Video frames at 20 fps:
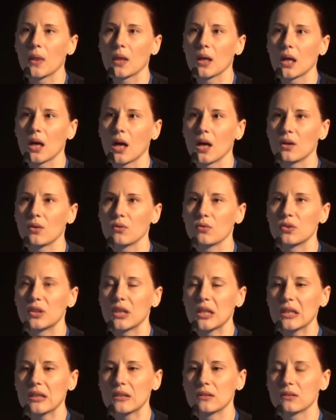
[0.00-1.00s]
kind of
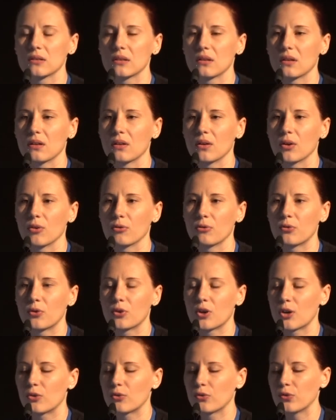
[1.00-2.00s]
did for
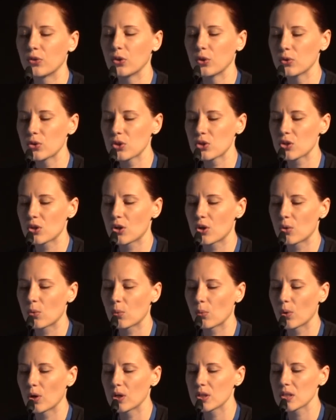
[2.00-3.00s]
our future
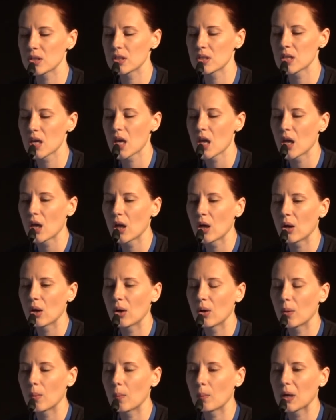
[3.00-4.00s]
was
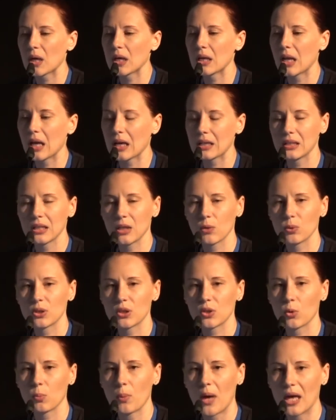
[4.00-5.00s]
connecting with
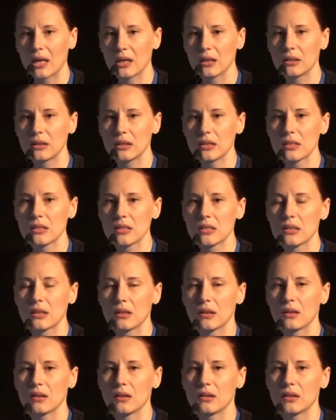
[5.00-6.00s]
humanities.
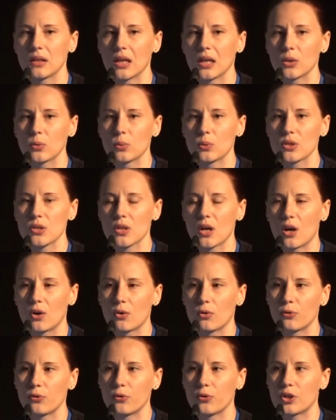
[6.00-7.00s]
That was our
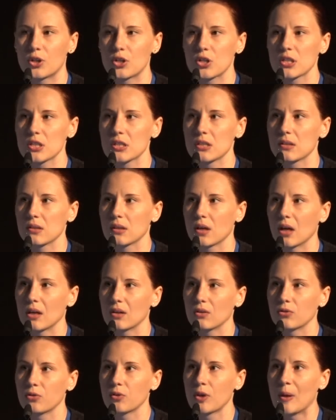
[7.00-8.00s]
first kind
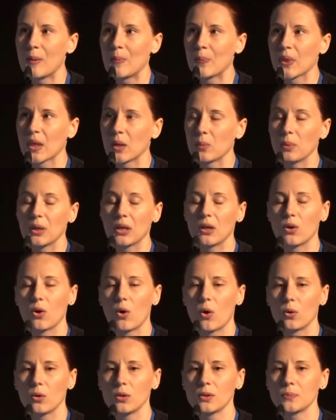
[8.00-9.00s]
of big
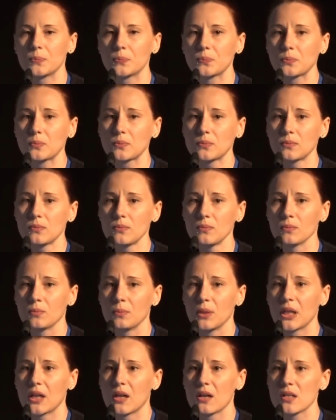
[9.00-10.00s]
goal,
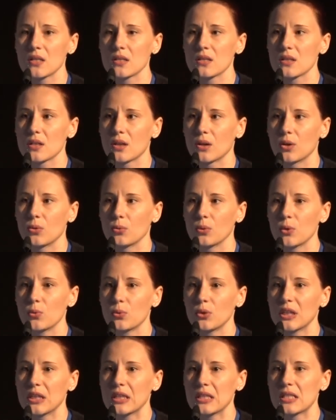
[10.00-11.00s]
because we
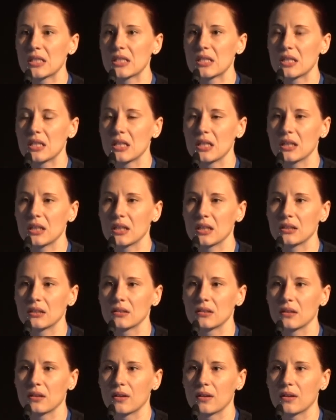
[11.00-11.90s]
really see that